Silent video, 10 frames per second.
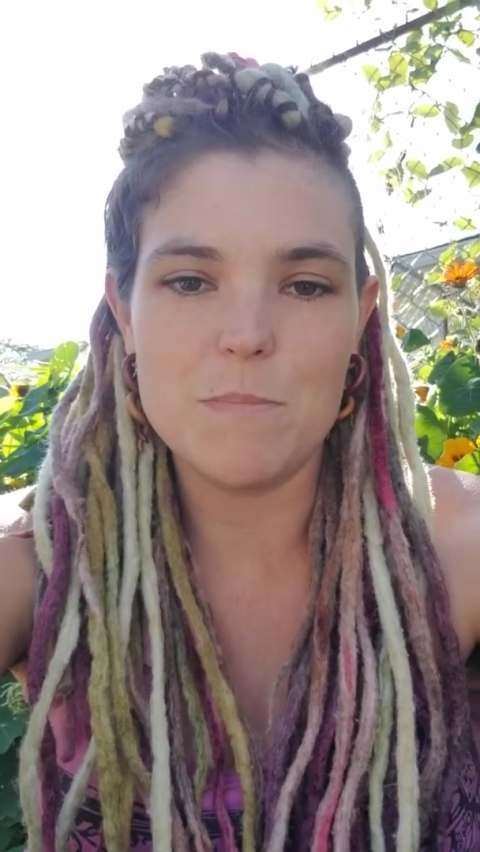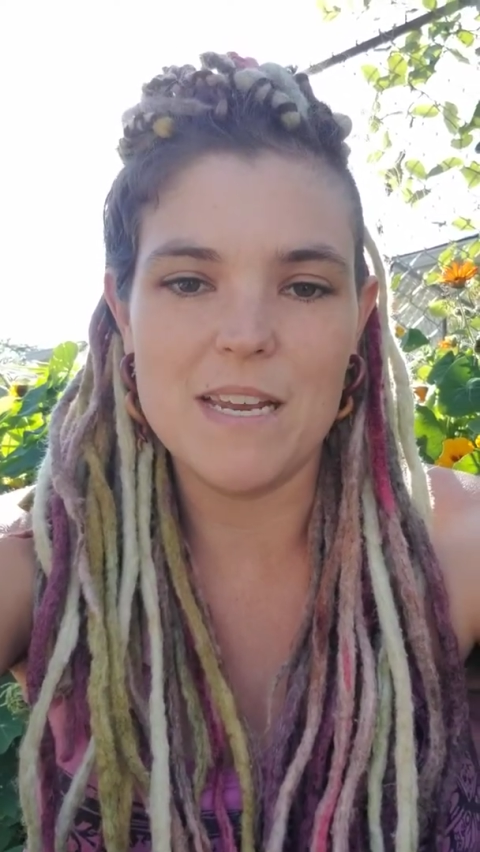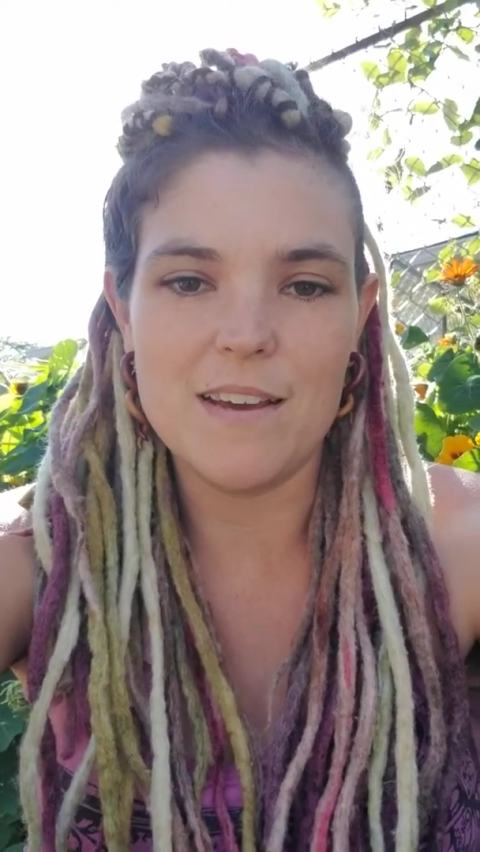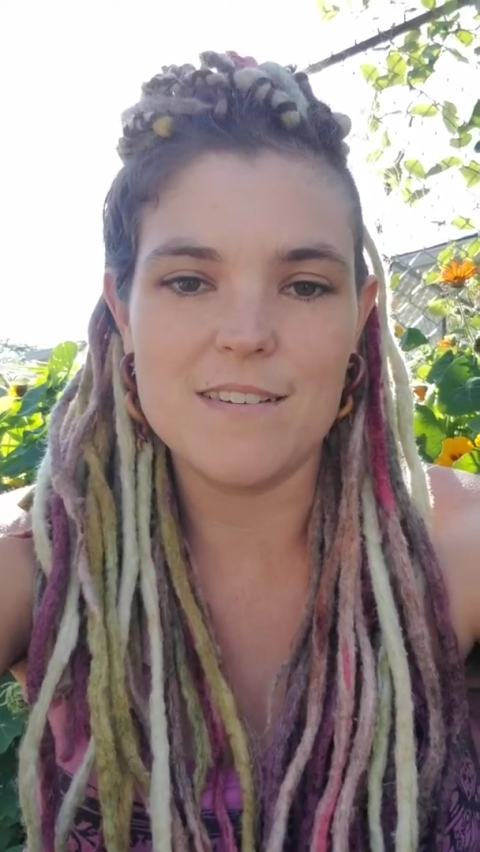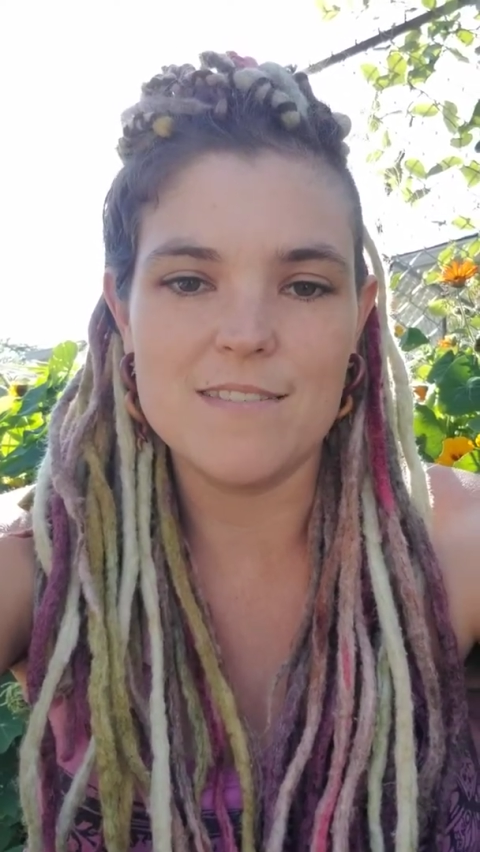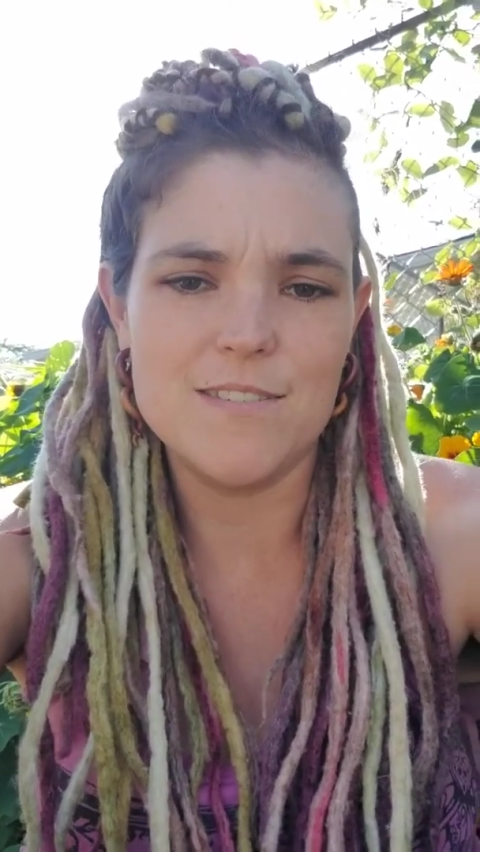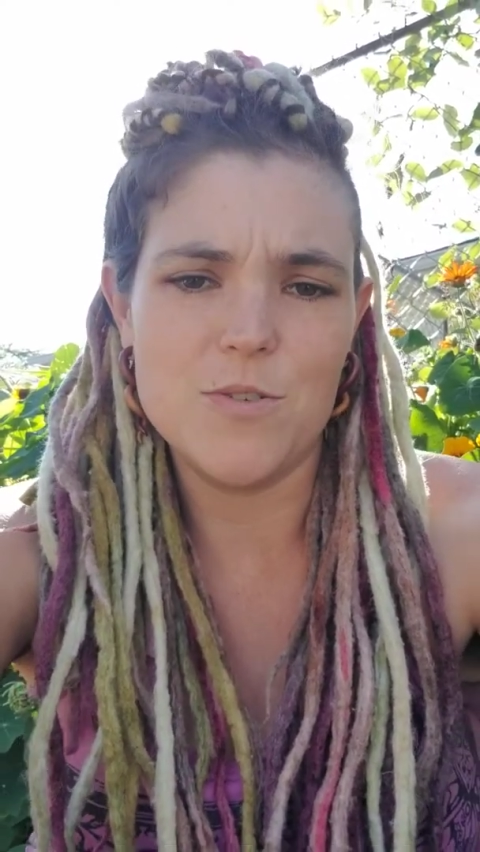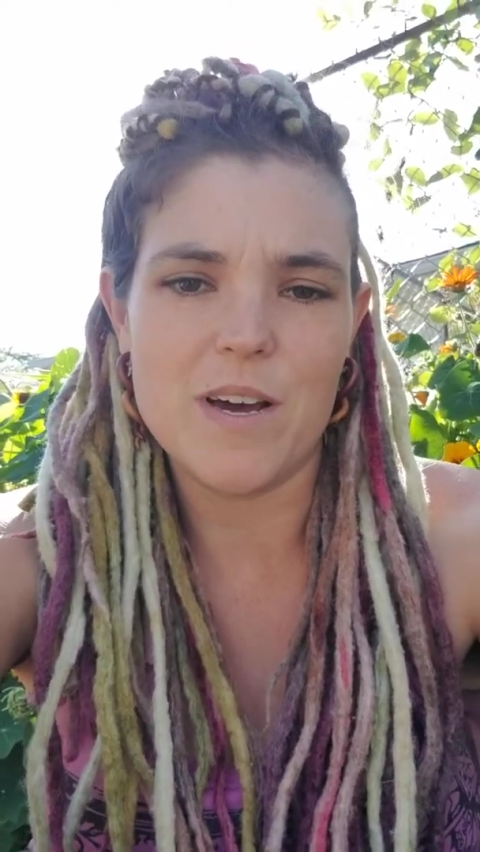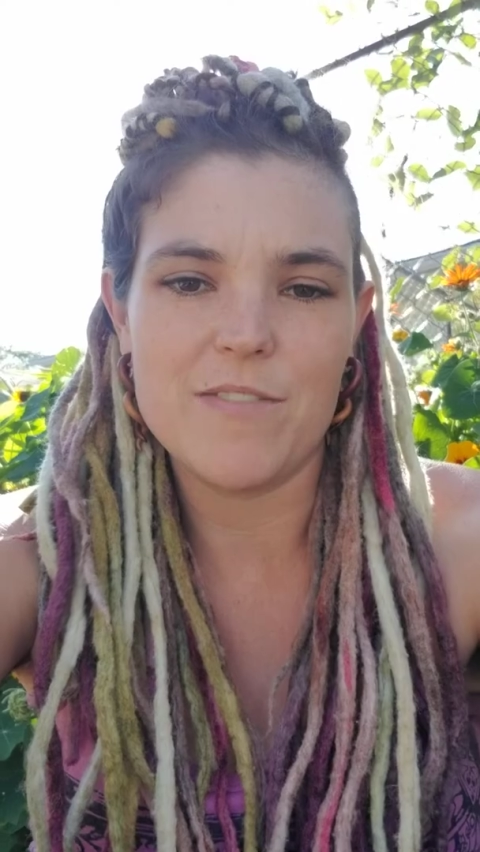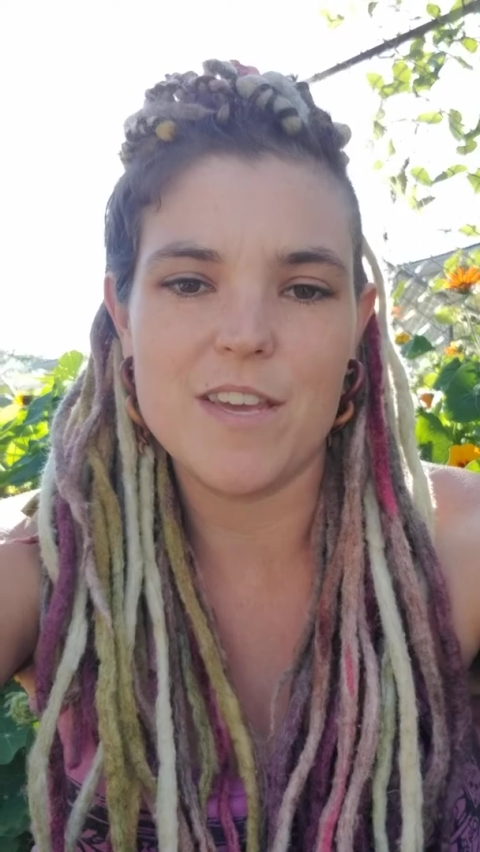meeting. Do
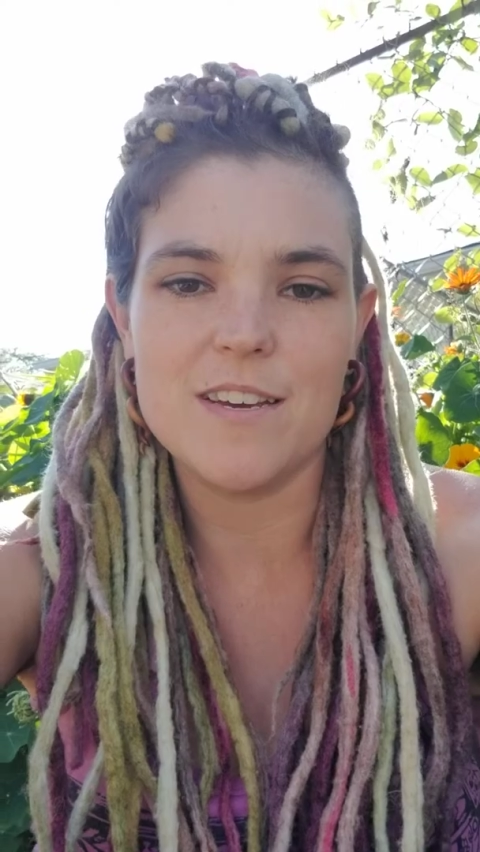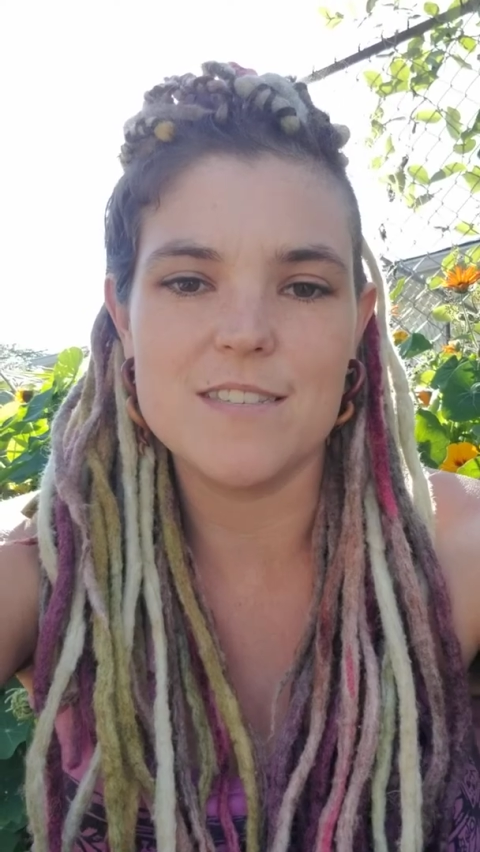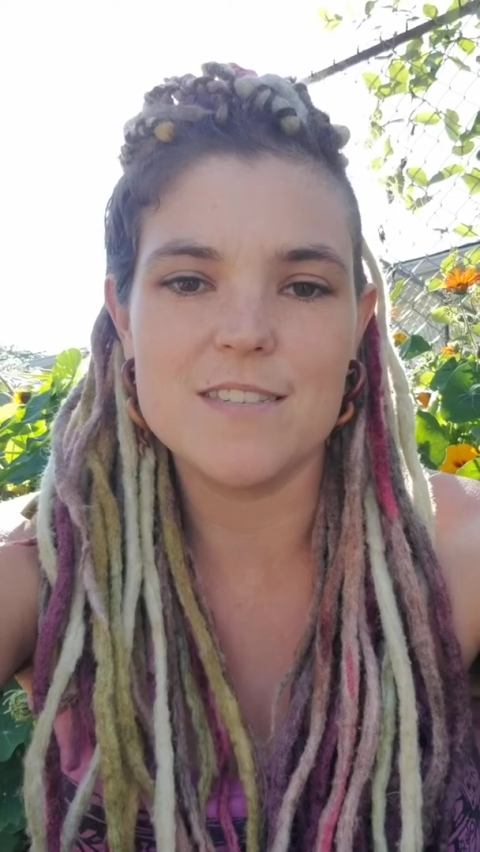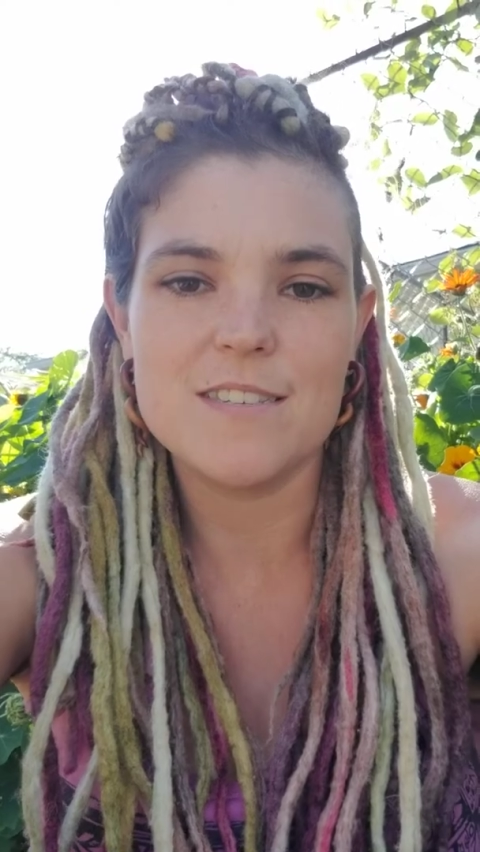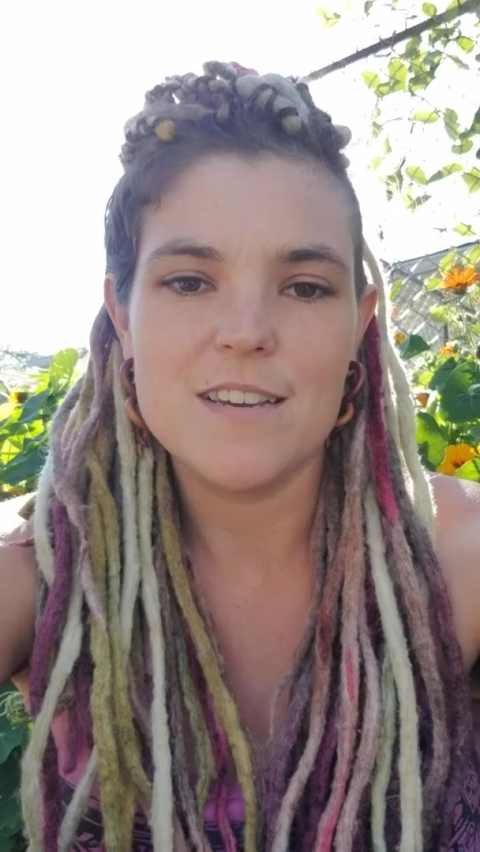you have kids?